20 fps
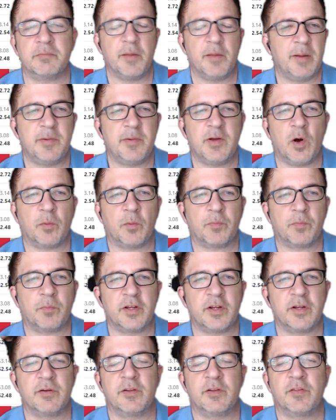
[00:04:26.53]
Maybe
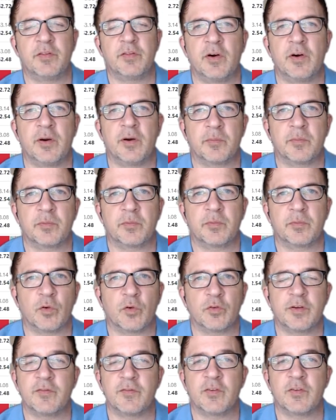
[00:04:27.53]
hopefully Ethereum goes
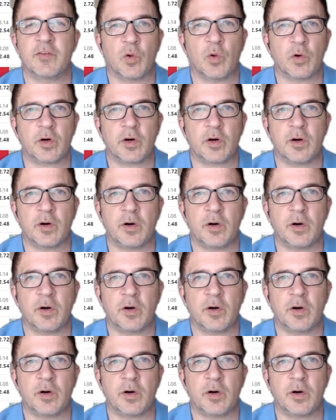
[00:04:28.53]
even longer